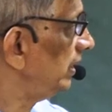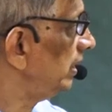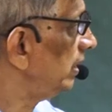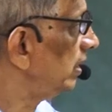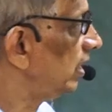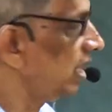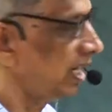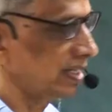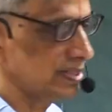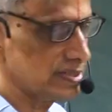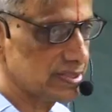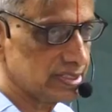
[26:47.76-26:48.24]
the
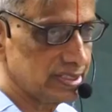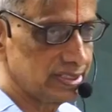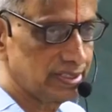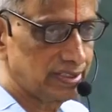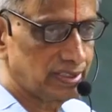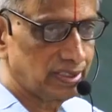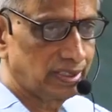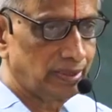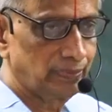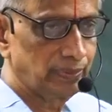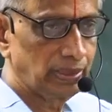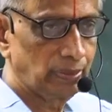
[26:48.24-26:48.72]

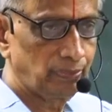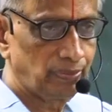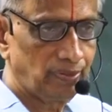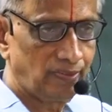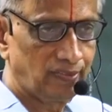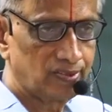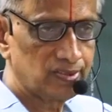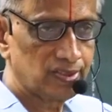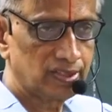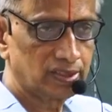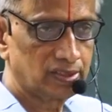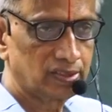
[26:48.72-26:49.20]
constant term in the
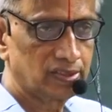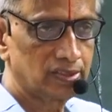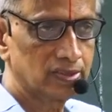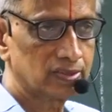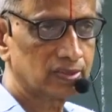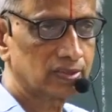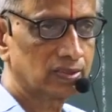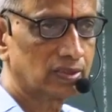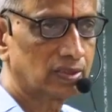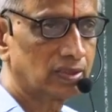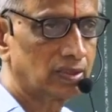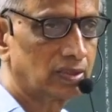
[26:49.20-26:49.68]
power
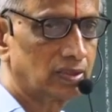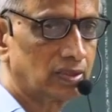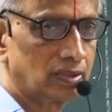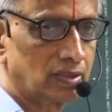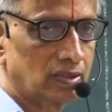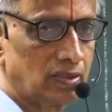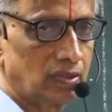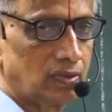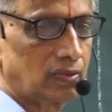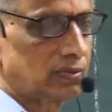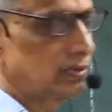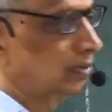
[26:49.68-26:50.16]
series.
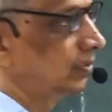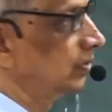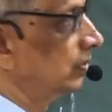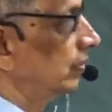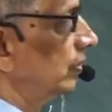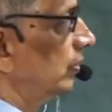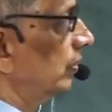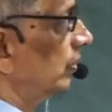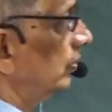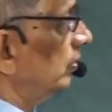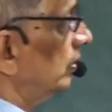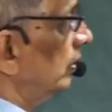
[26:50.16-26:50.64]
So
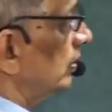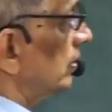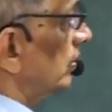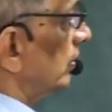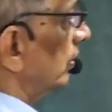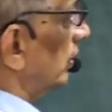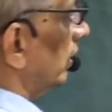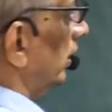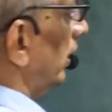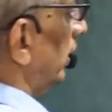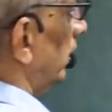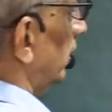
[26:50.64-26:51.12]
you
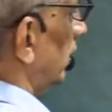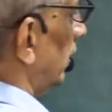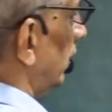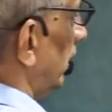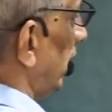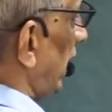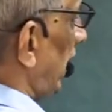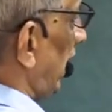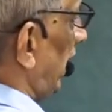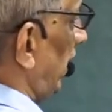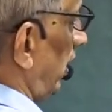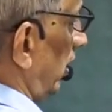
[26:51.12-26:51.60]
just get
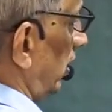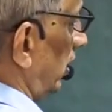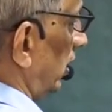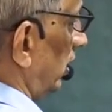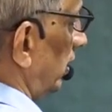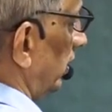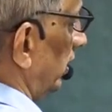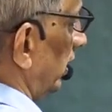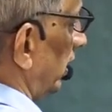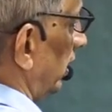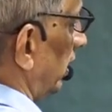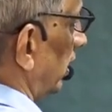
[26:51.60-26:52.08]
A0
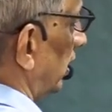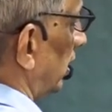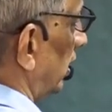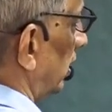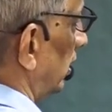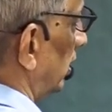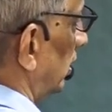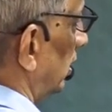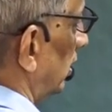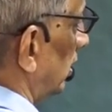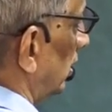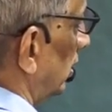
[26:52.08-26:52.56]
there,
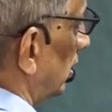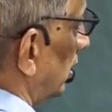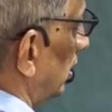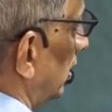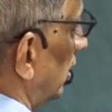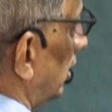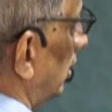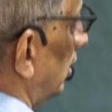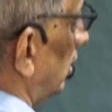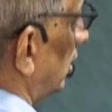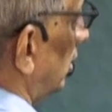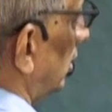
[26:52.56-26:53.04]

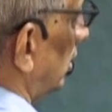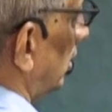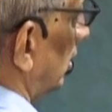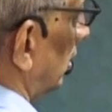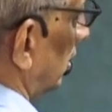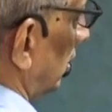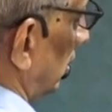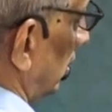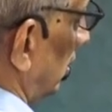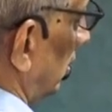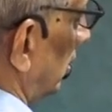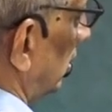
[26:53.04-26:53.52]

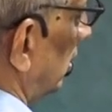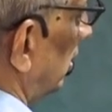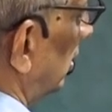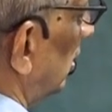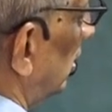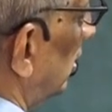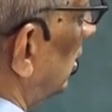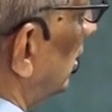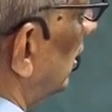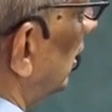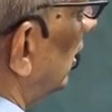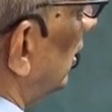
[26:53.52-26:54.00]
or
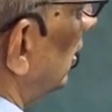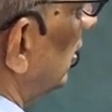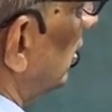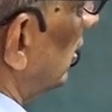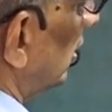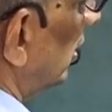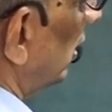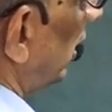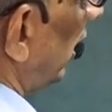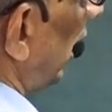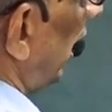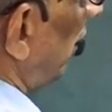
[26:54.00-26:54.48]

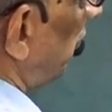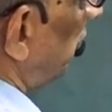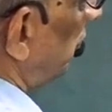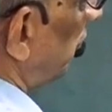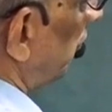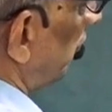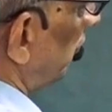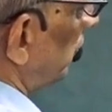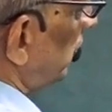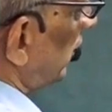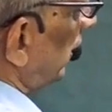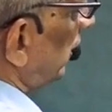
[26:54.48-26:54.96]

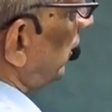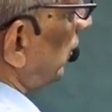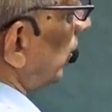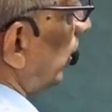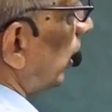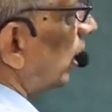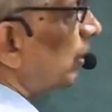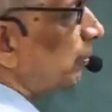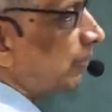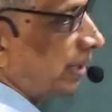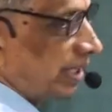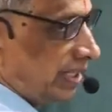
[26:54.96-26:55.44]

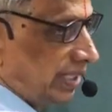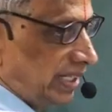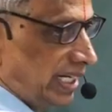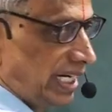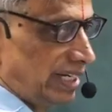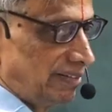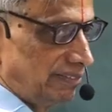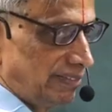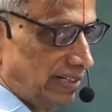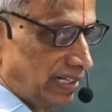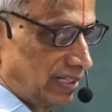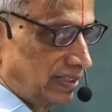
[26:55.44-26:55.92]
Fz0 by
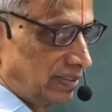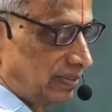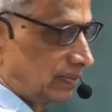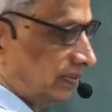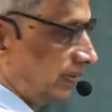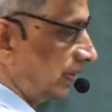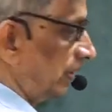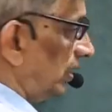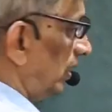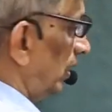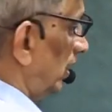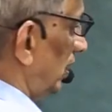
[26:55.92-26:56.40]
n
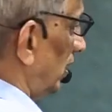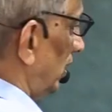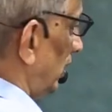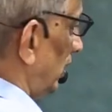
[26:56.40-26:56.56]
factorial.